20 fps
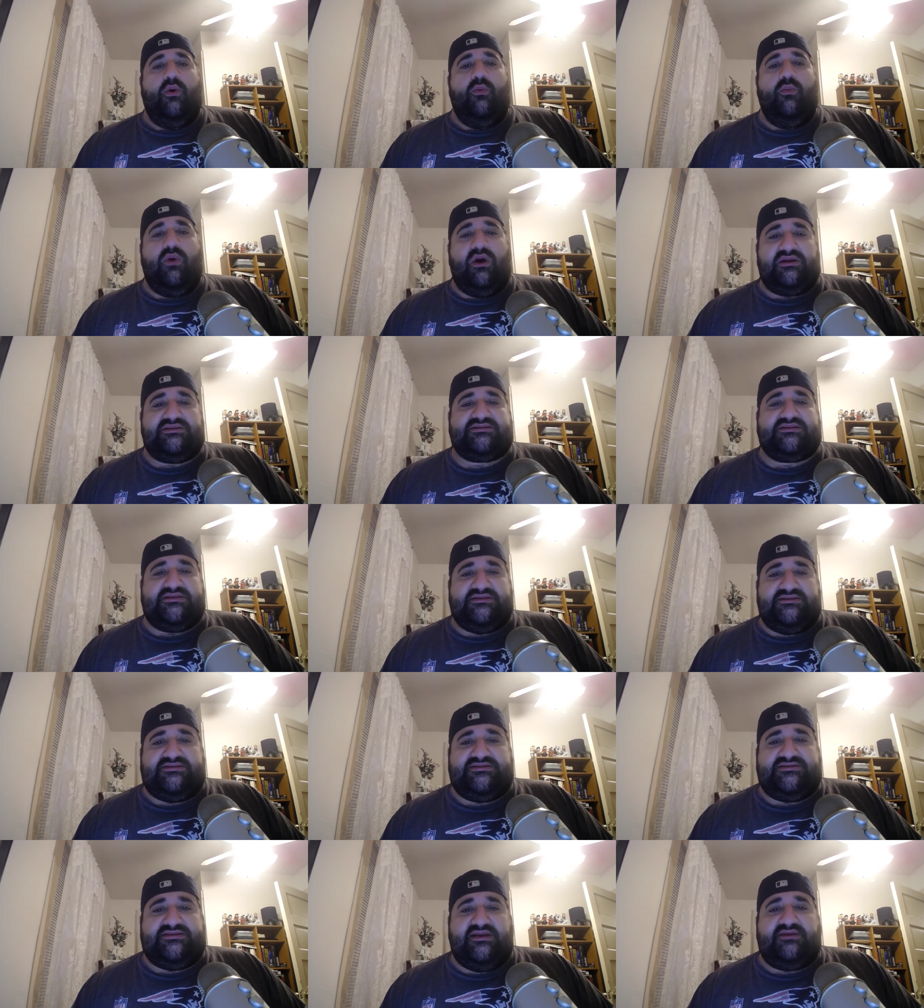was
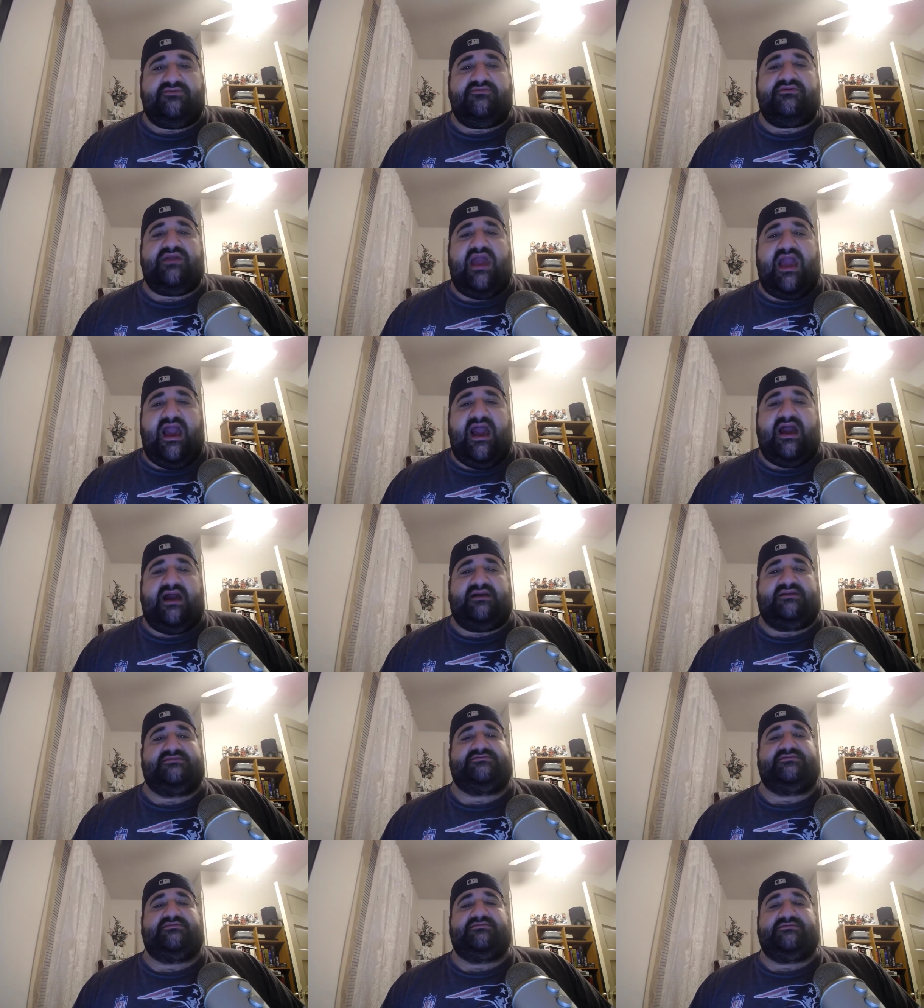considered
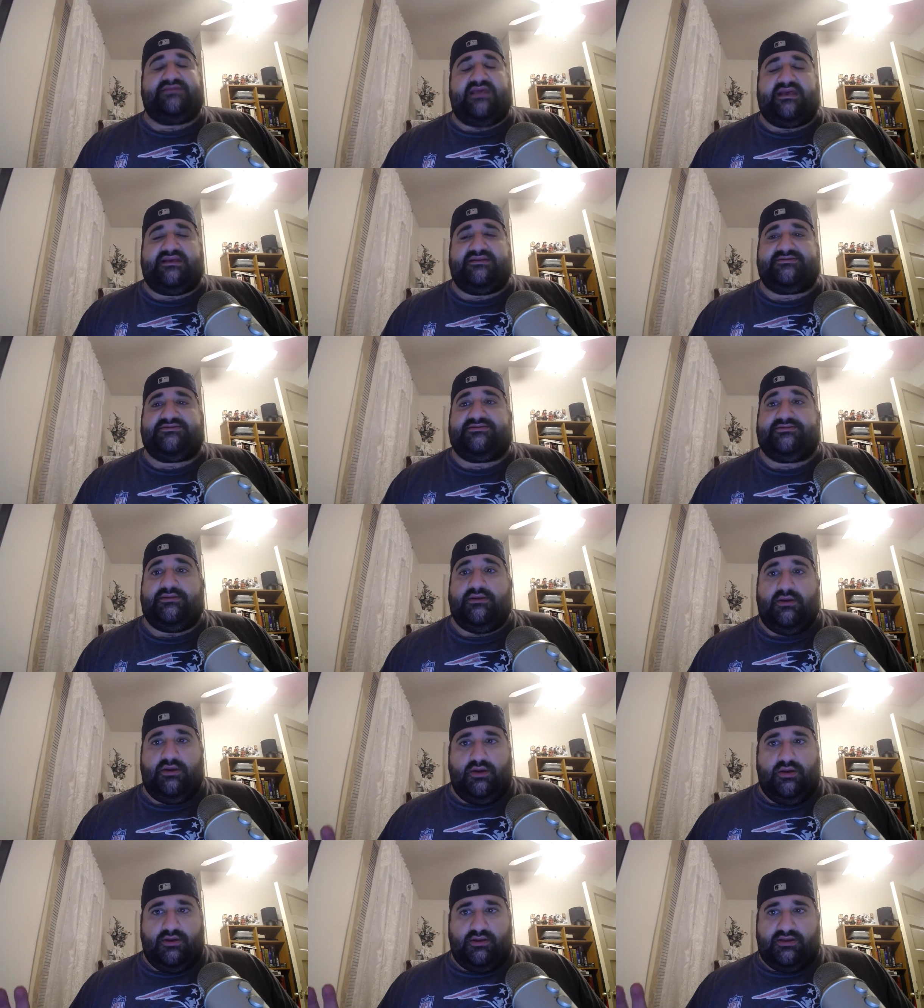as this
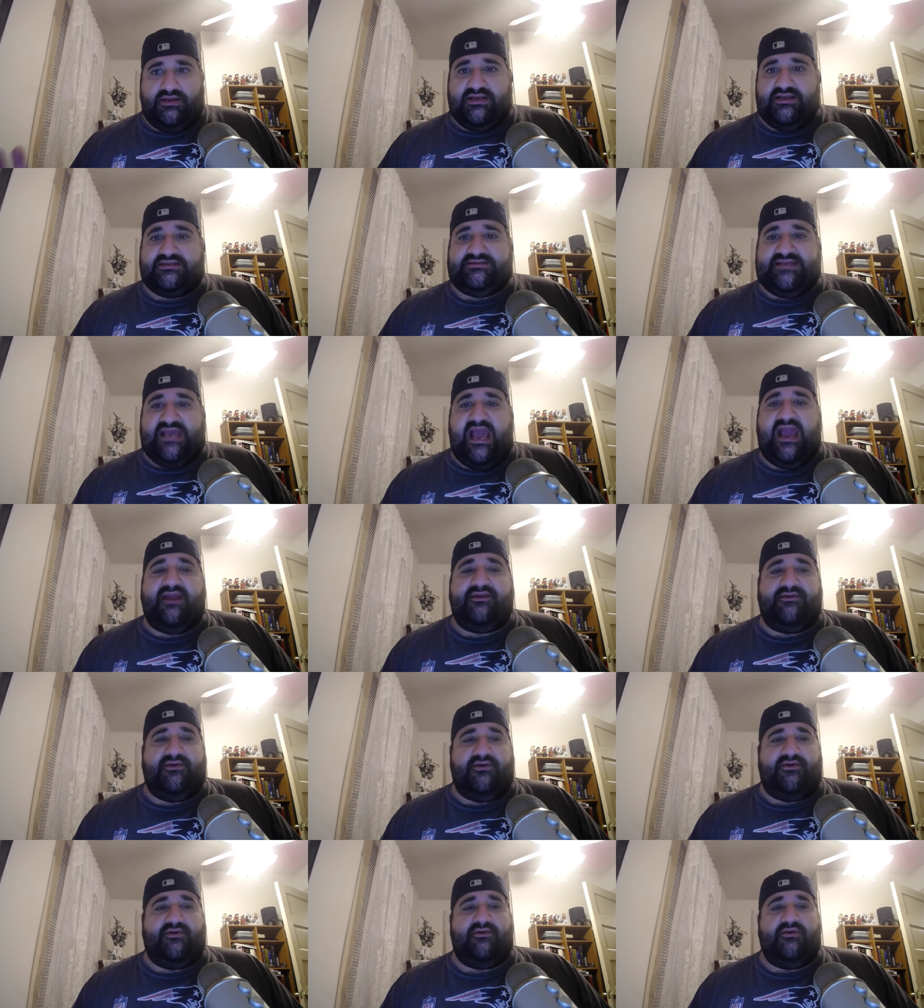
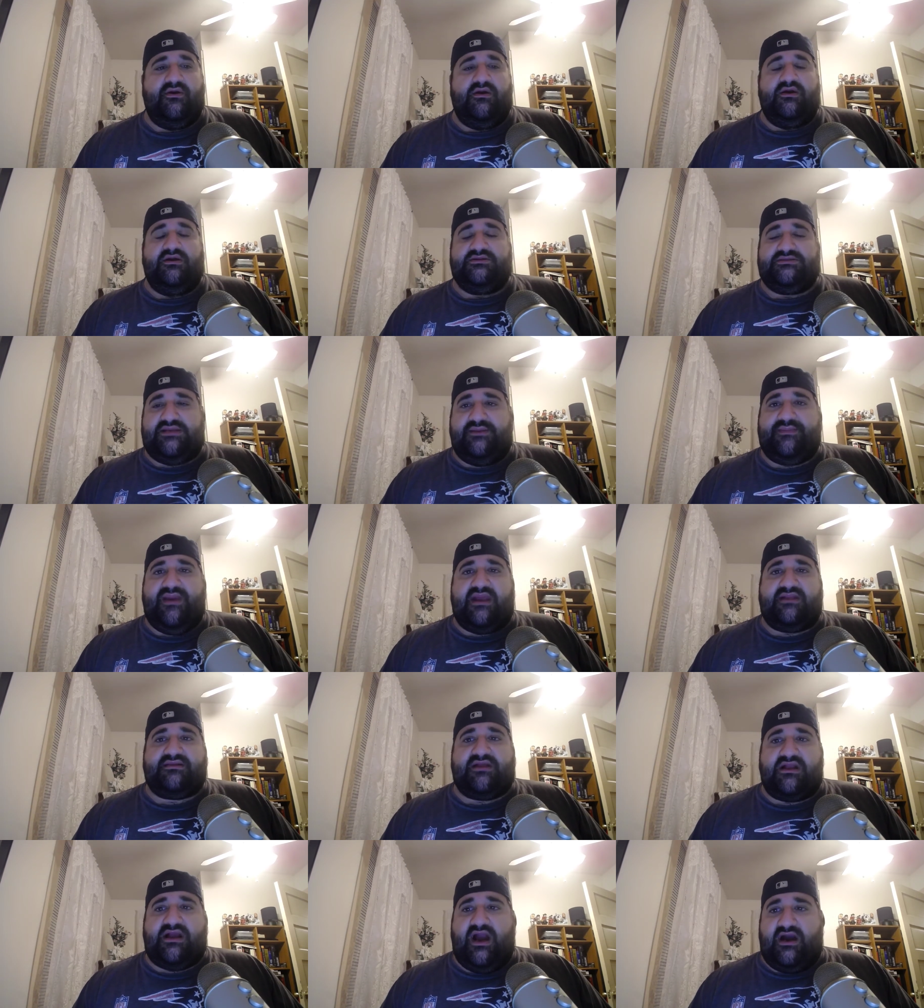contender to
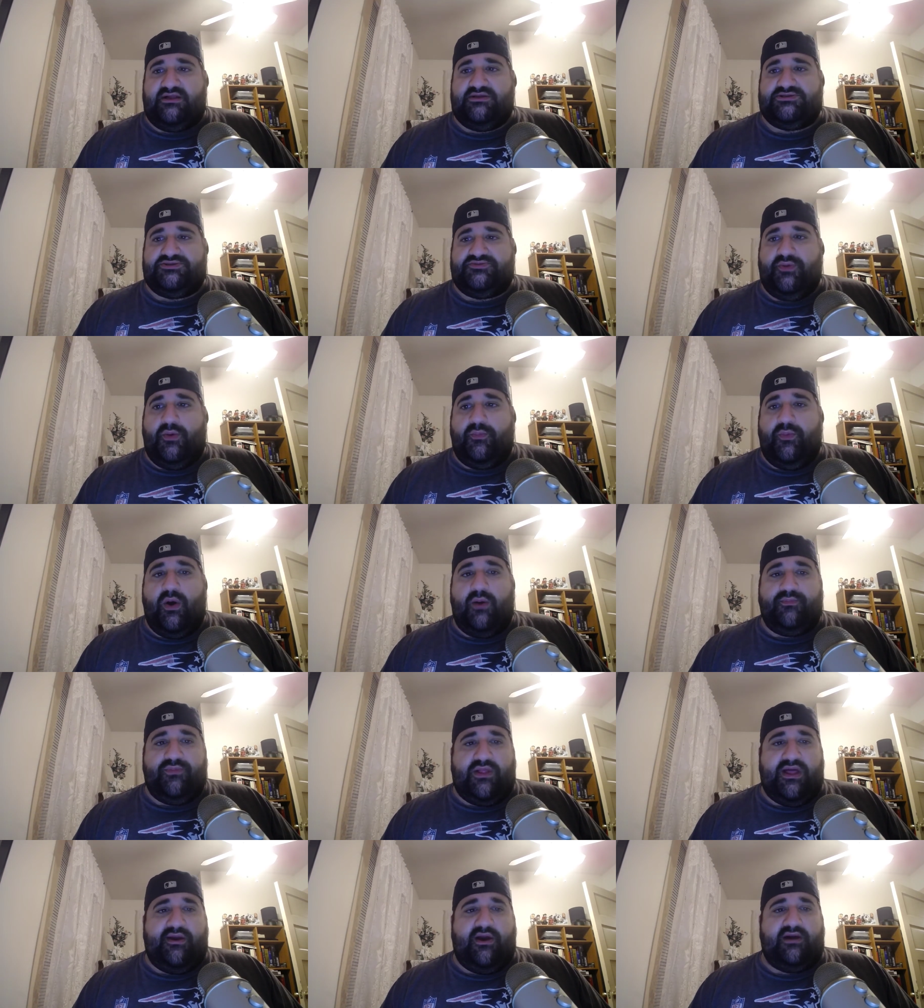make the college
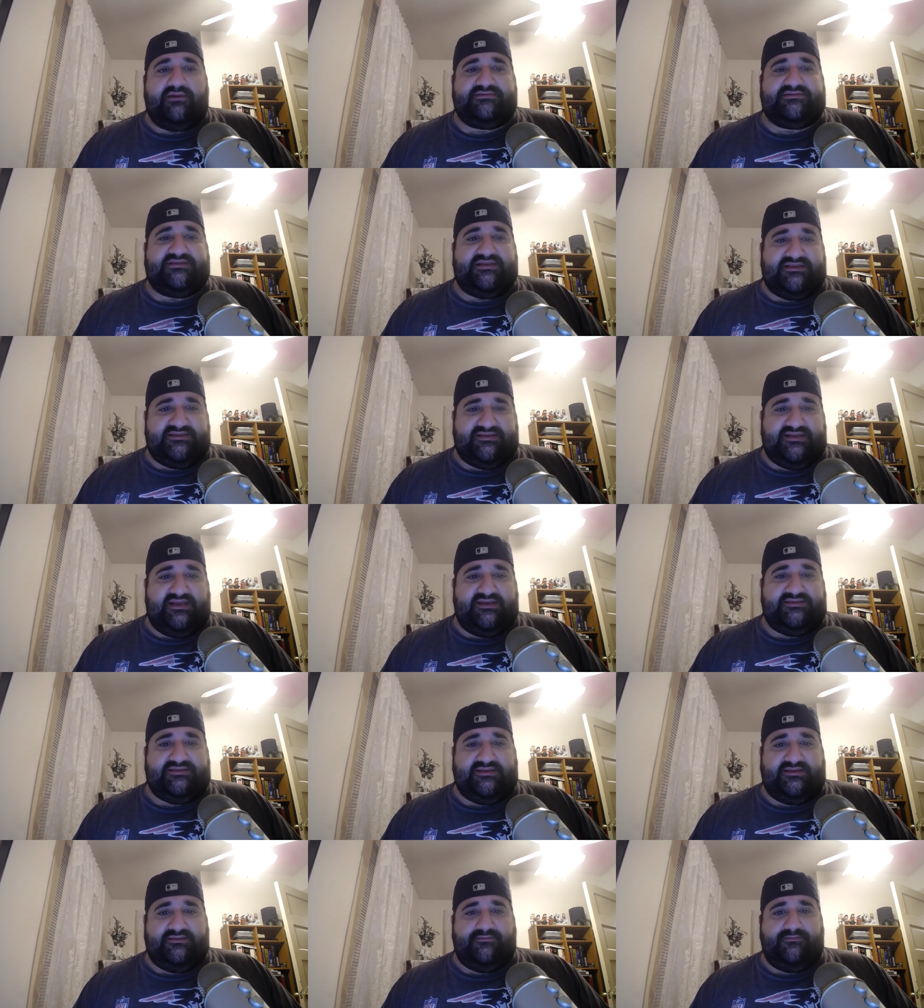football playoffs this
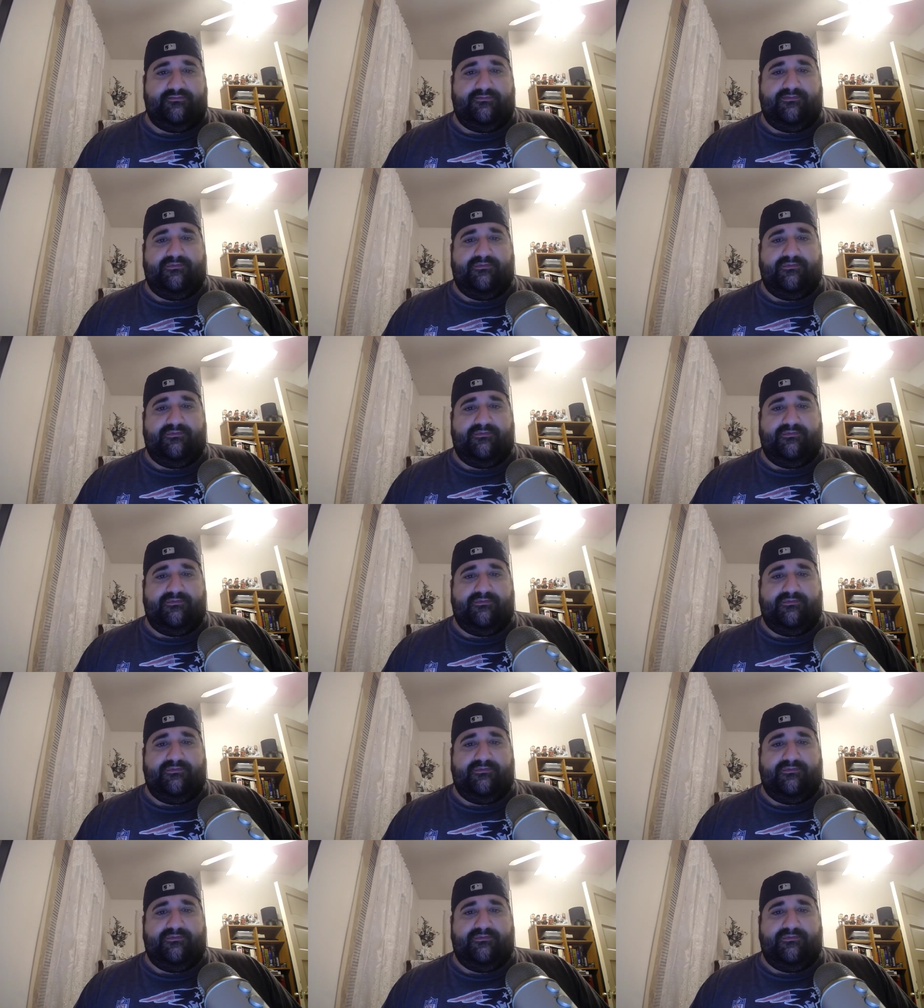season.